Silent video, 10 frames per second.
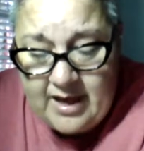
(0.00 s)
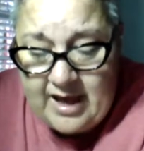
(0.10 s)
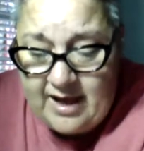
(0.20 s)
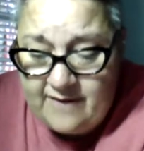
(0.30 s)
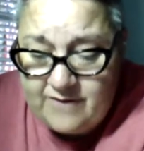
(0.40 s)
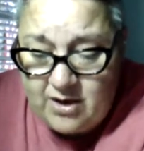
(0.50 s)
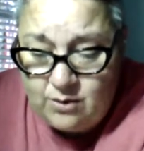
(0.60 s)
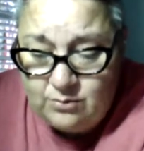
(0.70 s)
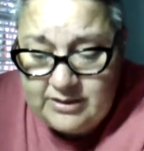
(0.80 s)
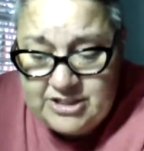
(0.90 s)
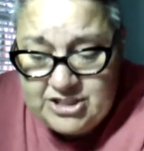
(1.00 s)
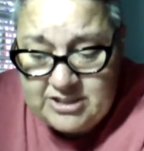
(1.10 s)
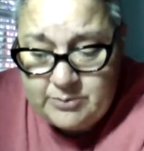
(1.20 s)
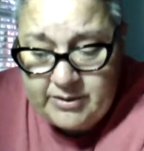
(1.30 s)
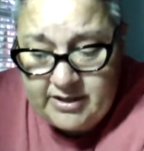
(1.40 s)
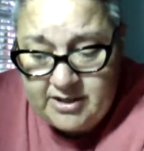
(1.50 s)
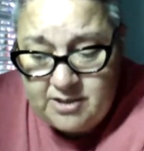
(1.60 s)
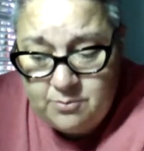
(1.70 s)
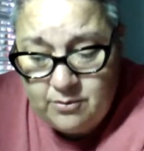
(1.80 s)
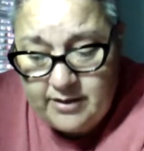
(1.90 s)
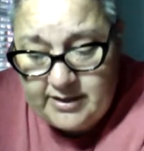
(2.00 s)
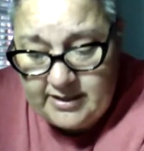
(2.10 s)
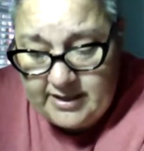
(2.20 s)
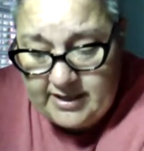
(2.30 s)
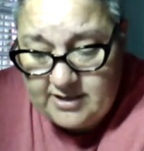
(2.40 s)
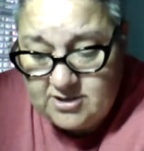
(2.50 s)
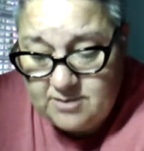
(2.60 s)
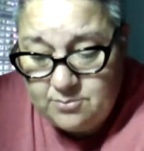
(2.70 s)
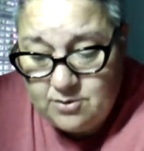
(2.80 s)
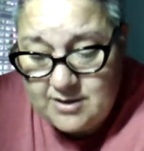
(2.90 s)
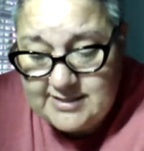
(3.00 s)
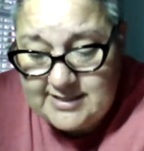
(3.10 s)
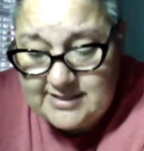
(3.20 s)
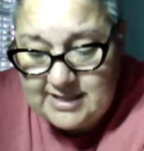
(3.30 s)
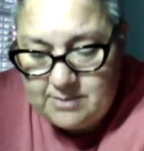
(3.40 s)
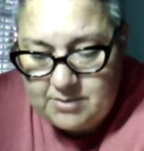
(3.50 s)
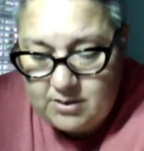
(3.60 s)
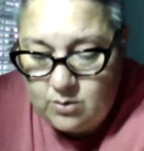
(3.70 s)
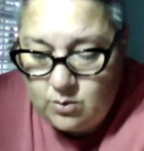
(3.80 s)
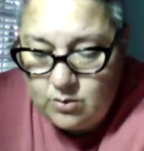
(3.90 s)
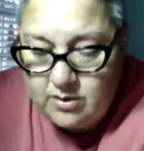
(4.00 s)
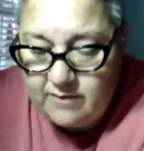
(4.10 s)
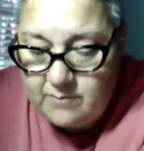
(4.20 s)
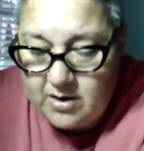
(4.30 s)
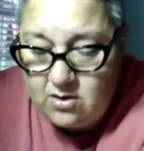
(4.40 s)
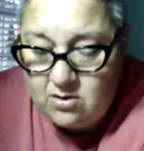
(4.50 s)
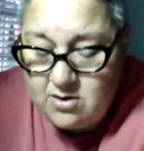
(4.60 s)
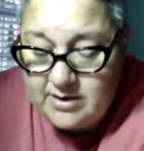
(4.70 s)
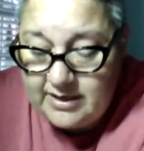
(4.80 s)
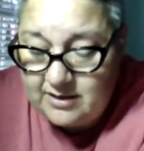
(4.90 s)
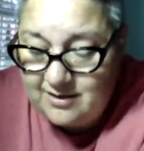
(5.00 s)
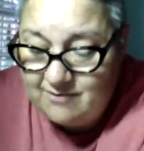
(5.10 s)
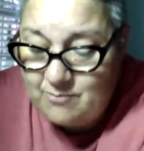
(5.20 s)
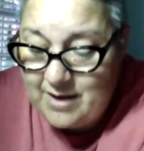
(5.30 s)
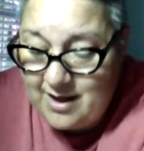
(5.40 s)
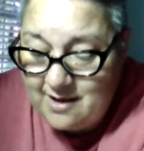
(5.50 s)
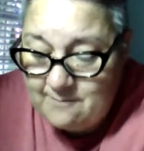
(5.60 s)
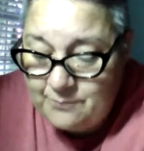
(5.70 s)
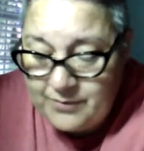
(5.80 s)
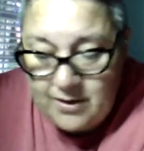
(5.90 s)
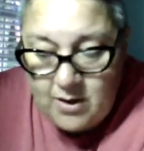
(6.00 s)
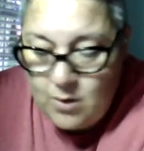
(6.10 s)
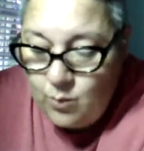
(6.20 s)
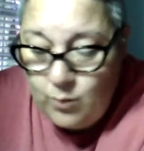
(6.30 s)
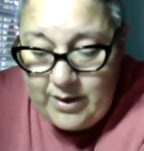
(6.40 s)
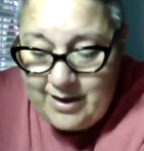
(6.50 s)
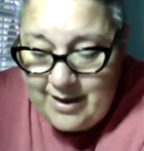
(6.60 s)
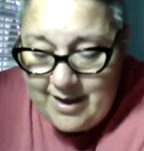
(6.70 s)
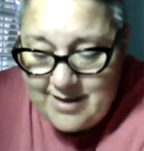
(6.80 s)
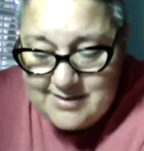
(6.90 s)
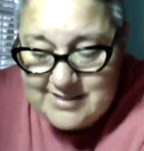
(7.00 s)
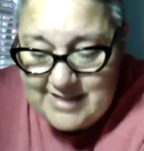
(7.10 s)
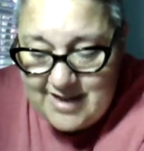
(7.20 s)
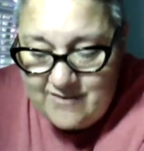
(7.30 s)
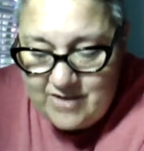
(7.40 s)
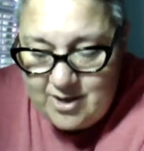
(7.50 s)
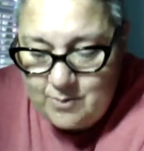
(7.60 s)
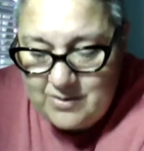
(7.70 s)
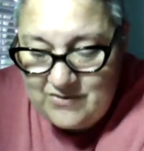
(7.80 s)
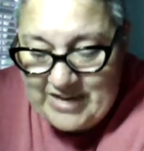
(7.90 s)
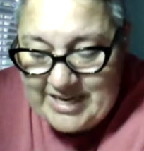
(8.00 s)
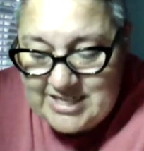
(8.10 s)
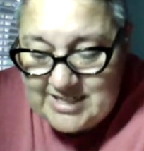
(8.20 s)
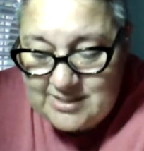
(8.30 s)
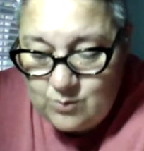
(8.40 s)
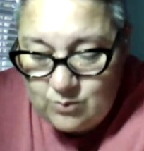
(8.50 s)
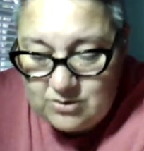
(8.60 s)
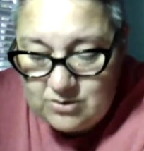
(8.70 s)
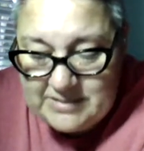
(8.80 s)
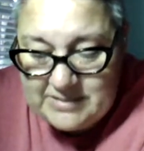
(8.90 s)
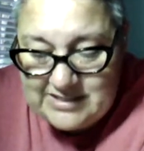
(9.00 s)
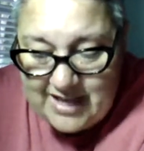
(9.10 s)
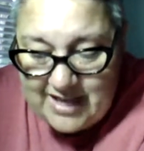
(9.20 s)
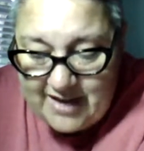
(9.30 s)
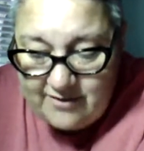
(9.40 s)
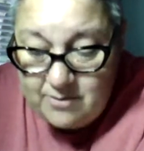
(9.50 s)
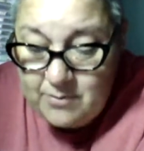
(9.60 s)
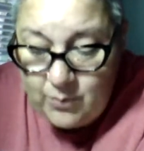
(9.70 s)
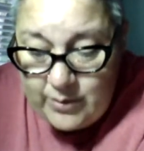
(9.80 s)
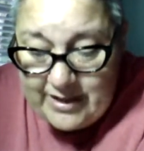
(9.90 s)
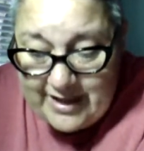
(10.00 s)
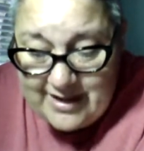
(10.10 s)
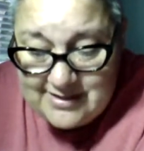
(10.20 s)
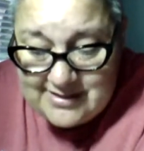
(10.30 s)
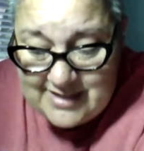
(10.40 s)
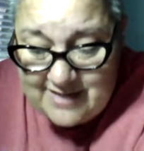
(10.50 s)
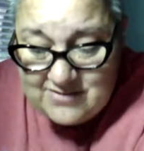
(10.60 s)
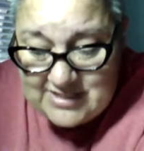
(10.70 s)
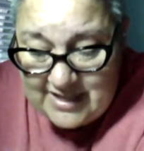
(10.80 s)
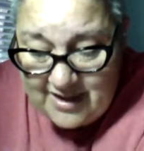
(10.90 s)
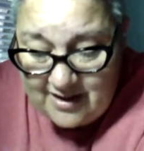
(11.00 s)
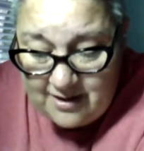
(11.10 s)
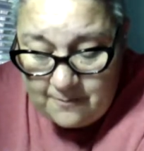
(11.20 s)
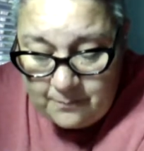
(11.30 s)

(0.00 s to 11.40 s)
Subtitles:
I've only just begun to breathe again, to process the empty corner of my heart Nick left behind. We can't save him if he doesn't want to be saved, but we can save Sienna.